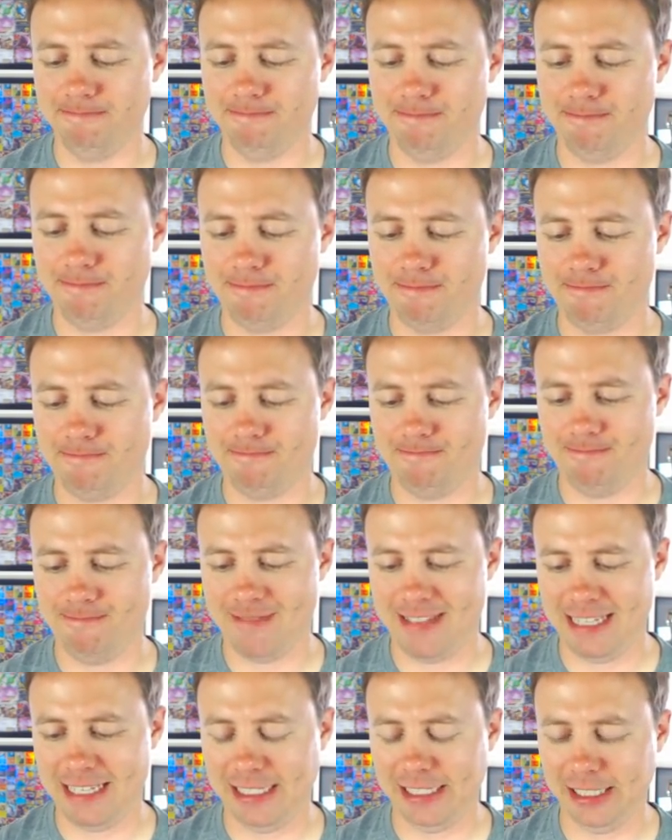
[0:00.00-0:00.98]

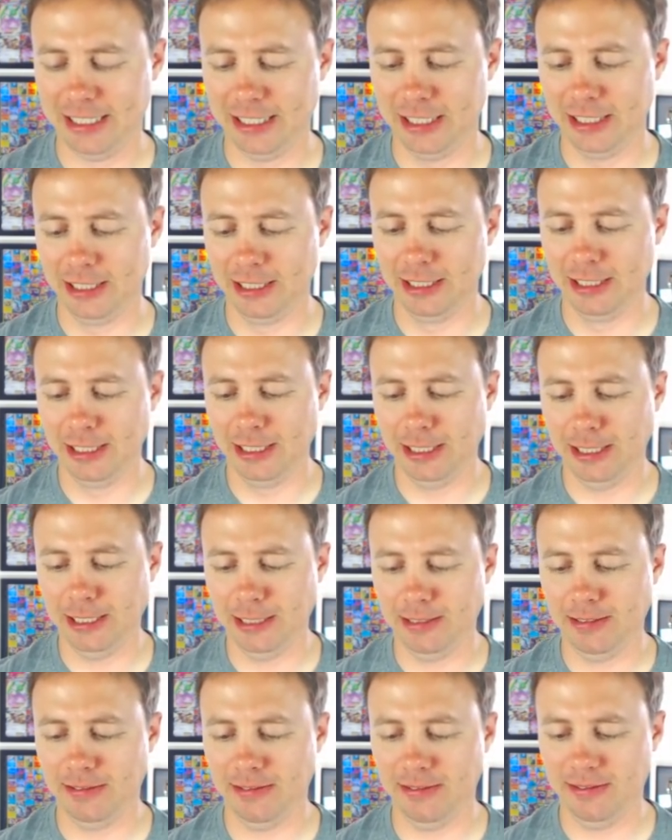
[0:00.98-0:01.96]

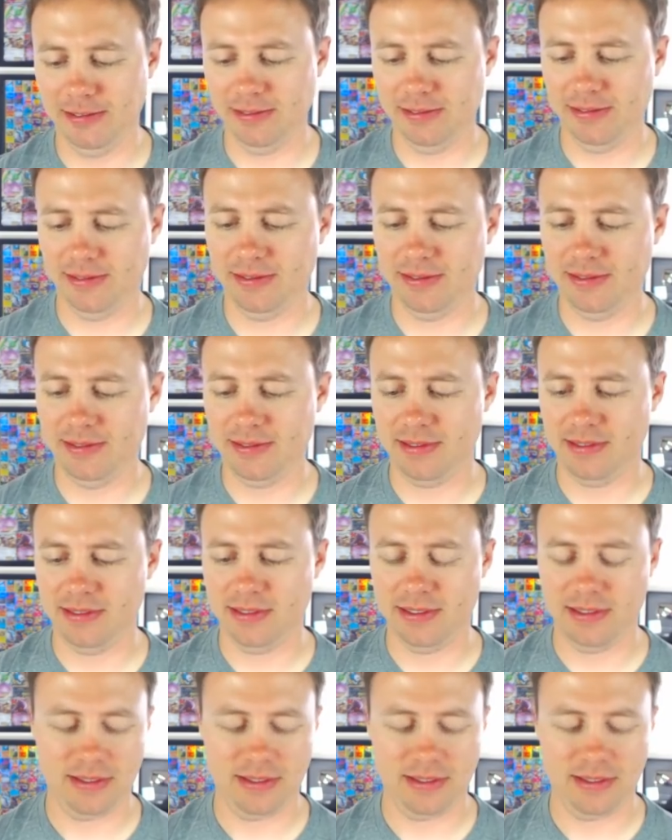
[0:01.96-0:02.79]
(no one is talking)